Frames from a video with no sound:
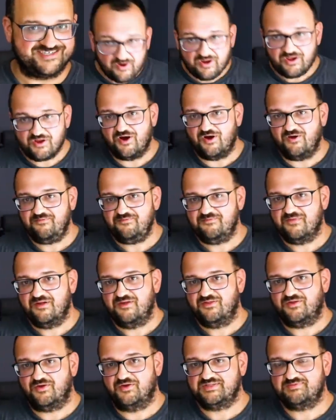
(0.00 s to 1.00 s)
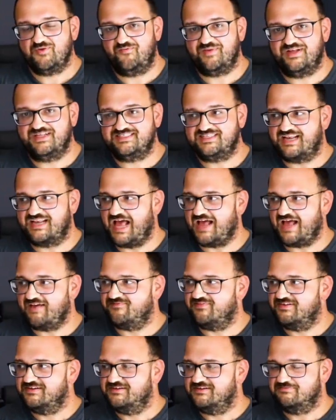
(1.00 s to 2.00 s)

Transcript: Or, you know, those movements that have